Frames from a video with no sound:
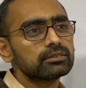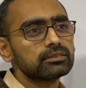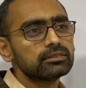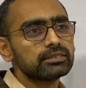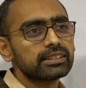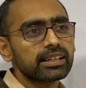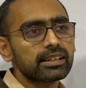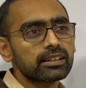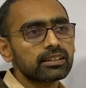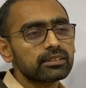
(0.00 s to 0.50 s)

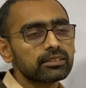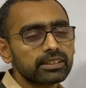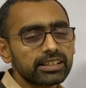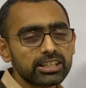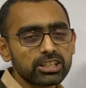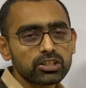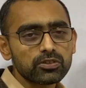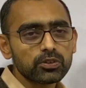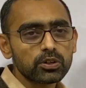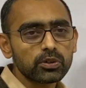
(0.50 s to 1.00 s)
the
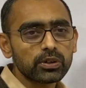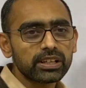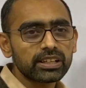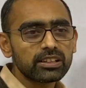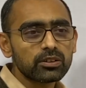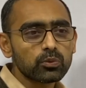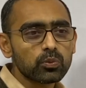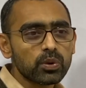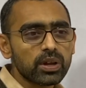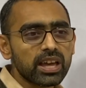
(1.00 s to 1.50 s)
interview in
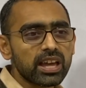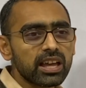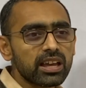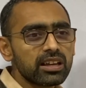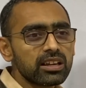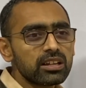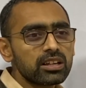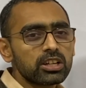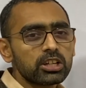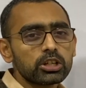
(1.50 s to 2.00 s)
the way
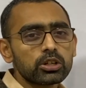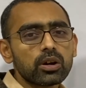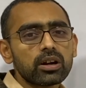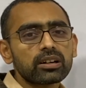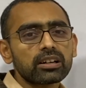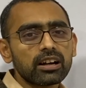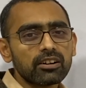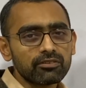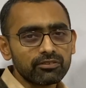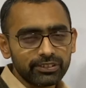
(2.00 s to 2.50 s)
you
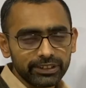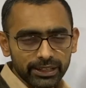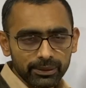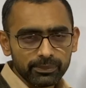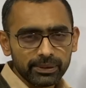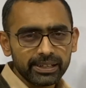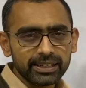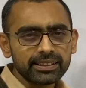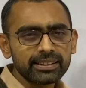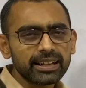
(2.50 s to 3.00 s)
are
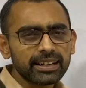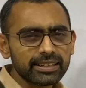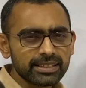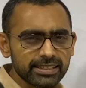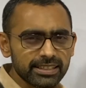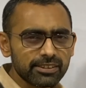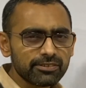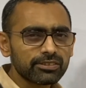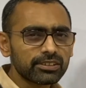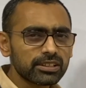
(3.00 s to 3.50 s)
comfortable in. That is
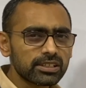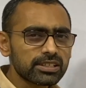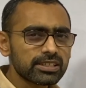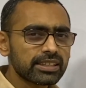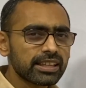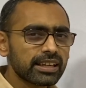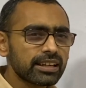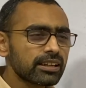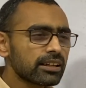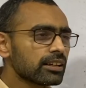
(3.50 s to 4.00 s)
the first
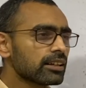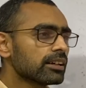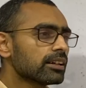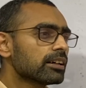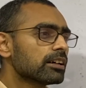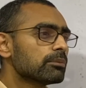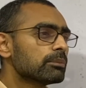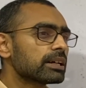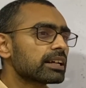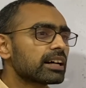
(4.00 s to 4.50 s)
thing.
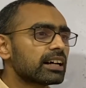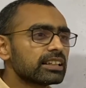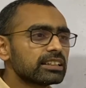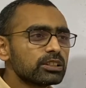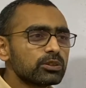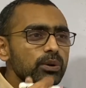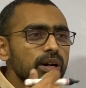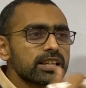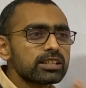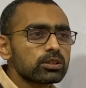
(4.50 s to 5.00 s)
But
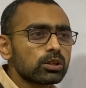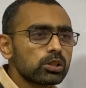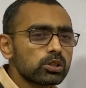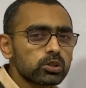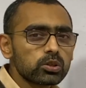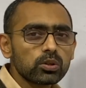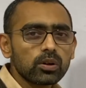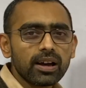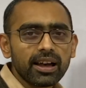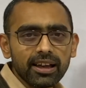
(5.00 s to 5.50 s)
otherwise
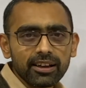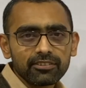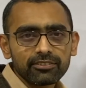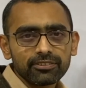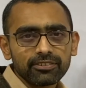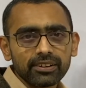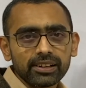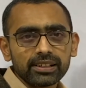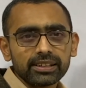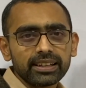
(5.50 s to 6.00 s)
also, I have
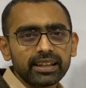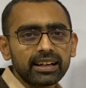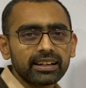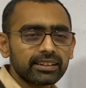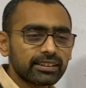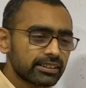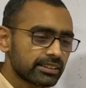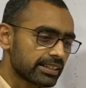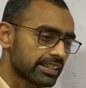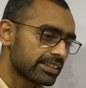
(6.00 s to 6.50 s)
felt
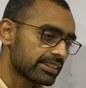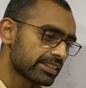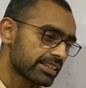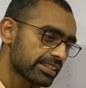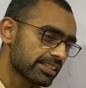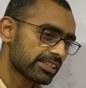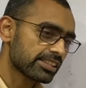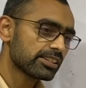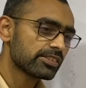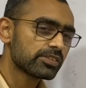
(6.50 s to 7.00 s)
that in
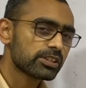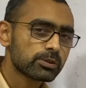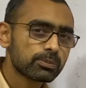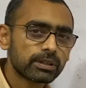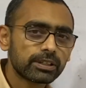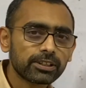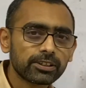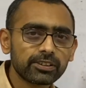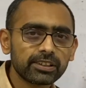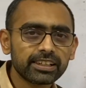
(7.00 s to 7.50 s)
this service,
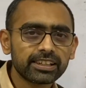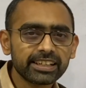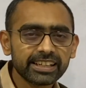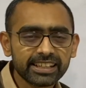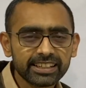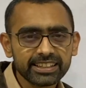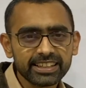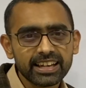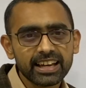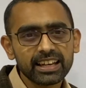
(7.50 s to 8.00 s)
particularly
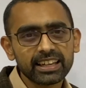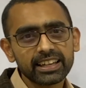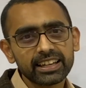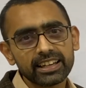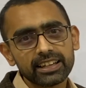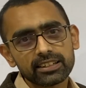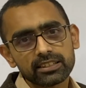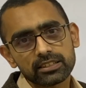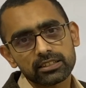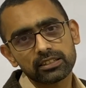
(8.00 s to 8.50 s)
in the
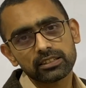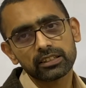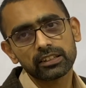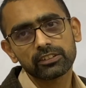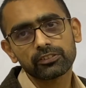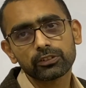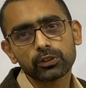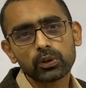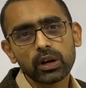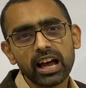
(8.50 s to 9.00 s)
IAS,
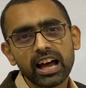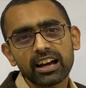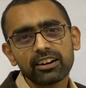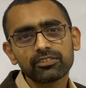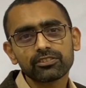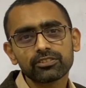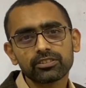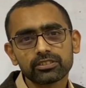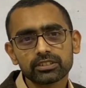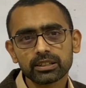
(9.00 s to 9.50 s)
if you
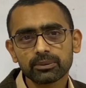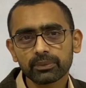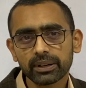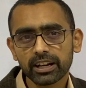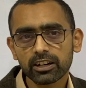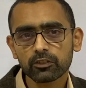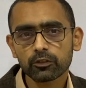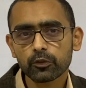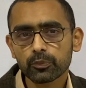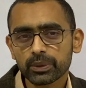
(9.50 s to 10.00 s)
have some
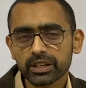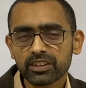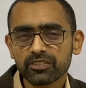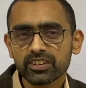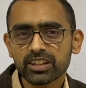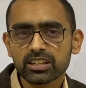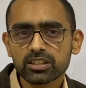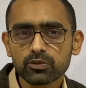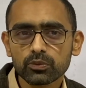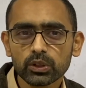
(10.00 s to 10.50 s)
kind of a
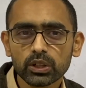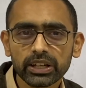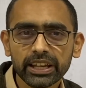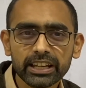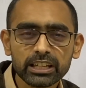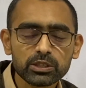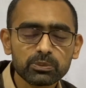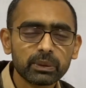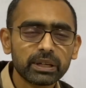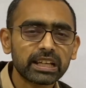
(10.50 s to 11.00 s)
previous work
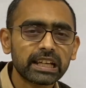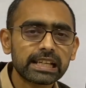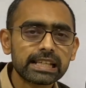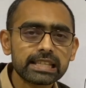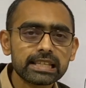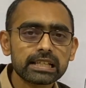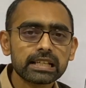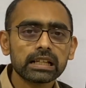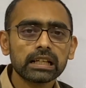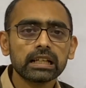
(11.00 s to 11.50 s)

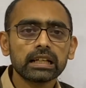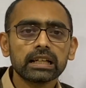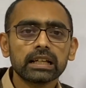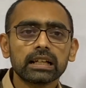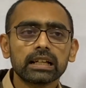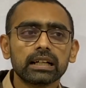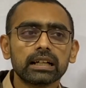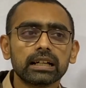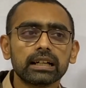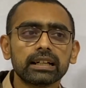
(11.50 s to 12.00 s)
experience
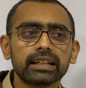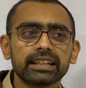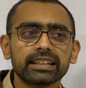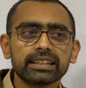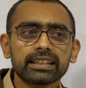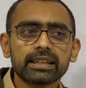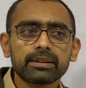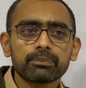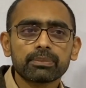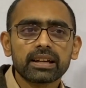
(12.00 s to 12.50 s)
in
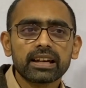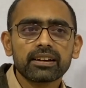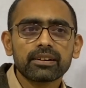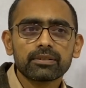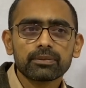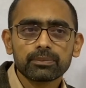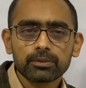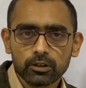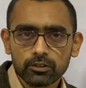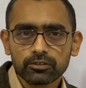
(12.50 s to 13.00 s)
the
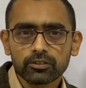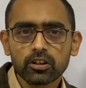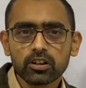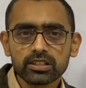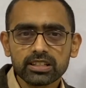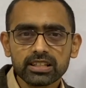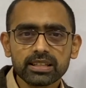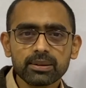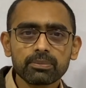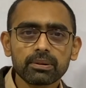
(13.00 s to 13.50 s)
of
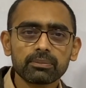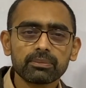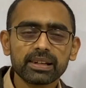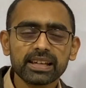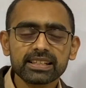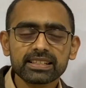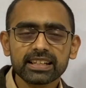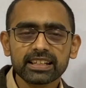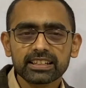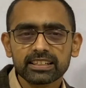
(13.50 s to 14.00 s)
course in the
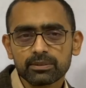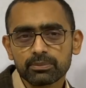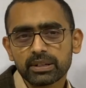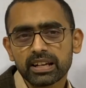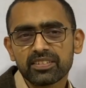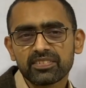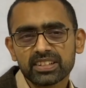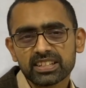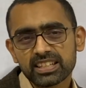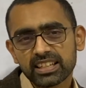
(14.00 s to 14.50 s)
public sector,
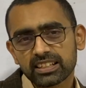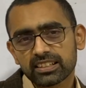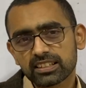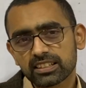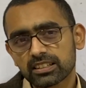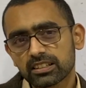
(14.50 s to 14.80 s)
private sector,